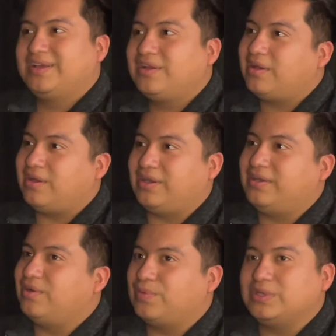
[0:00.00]

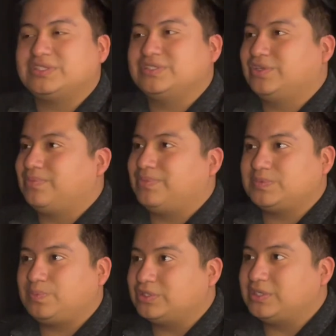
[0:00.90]
aren't always because you're the
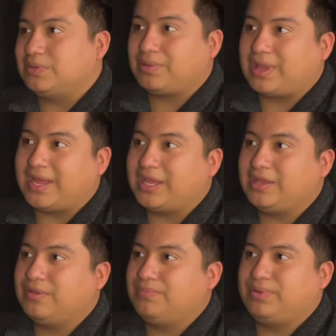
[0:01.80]
best person applying,
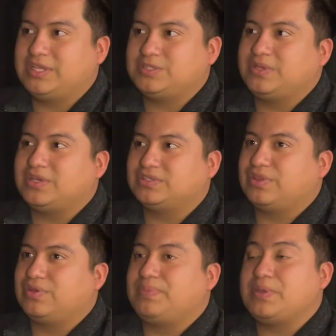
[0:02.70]
mm-hmm. but it's because of
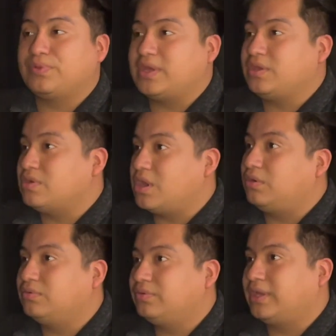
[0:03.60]
the people that you
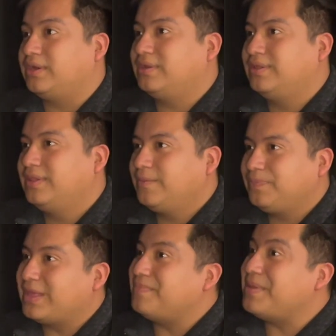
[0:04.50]
know. And
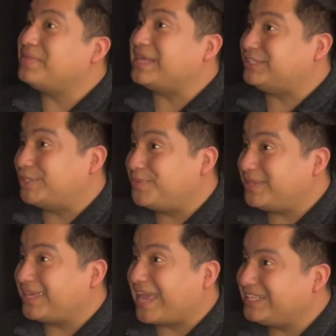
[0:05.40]
maybe that shouldn't be
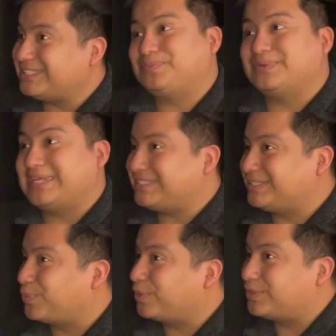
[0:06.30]
the case, but that's the
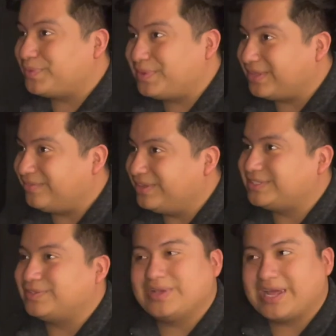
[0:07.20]
world that we live in.
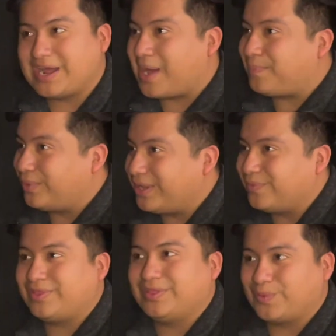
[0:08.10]
So you got to operate
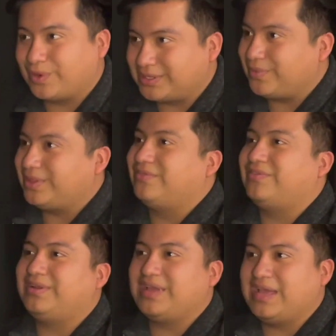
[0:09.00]
within the world that we live
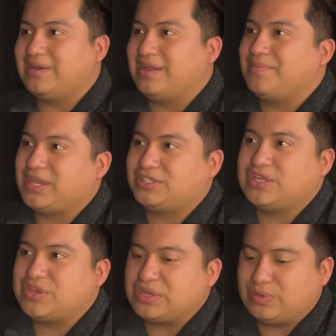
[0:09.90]
in and make sure that
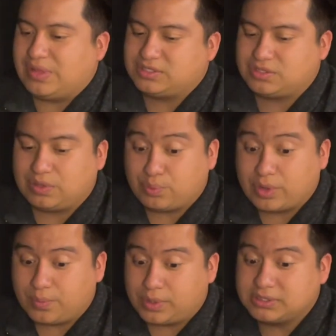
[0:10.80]
you can do that. So those
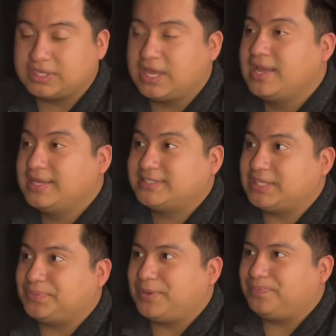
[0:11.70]
one-on-ones, set
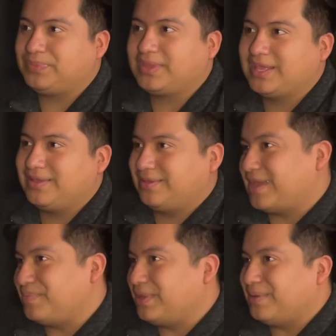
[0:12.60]
them up.
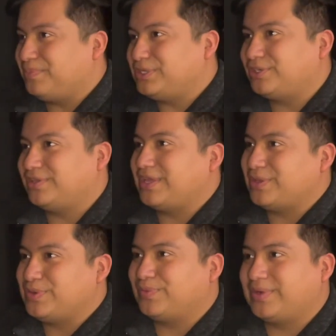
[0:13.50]
I'm pretty sure that you
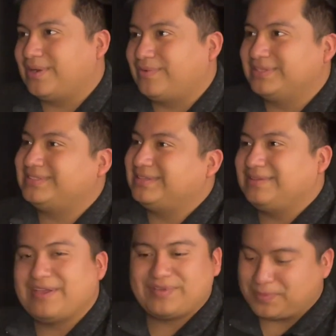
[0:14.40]
do one-on-ones.
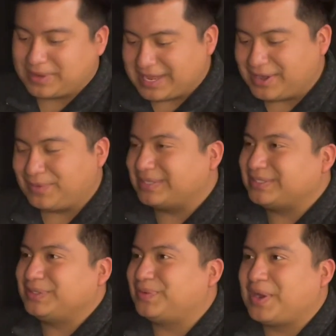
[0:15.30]
If anybody here wants to
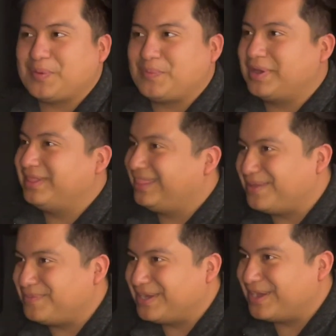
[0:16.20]
do one-on-one,
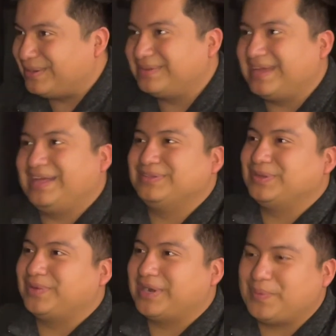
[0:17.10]
let me know. Beautiful. I'll do
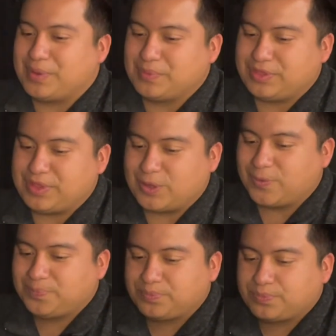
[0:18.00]
one-on-one with you.
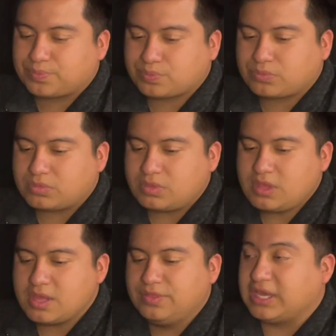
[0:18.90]

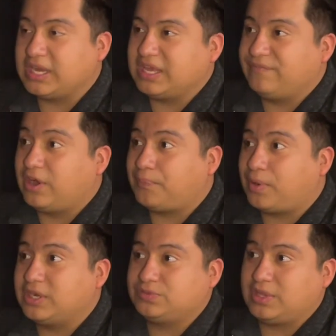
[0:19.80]
The getting involved
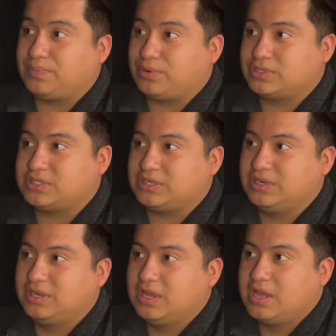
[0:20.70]
part is really important.
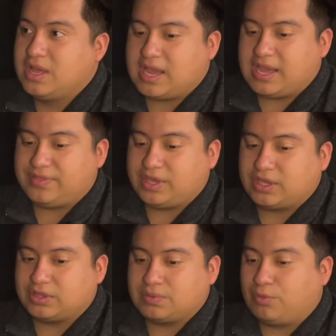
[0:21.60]
I
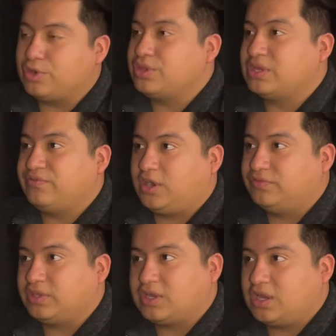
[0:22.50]
think the more you get involved
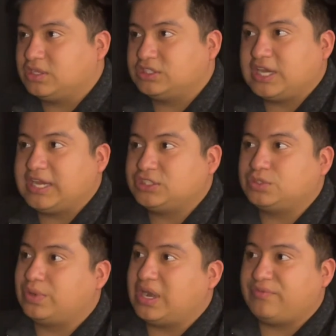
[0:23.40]
in college, high school,
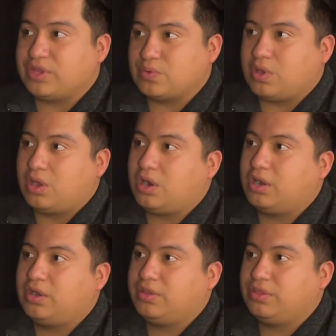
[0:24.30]
wherever you
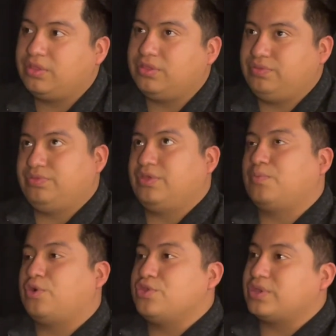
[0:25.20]
are, the
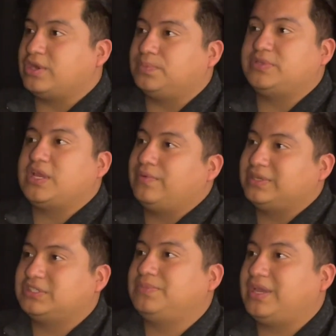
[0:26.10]
more you can update your
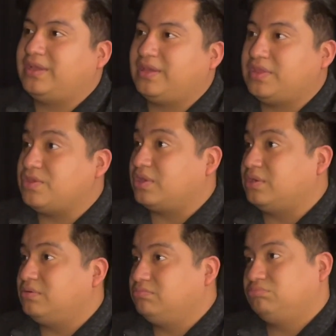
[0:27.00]
resume and that you
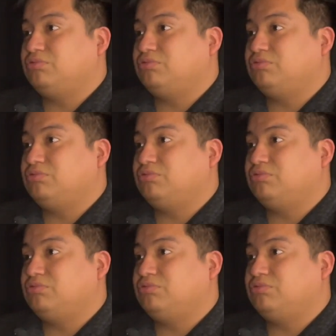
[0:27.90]
can, you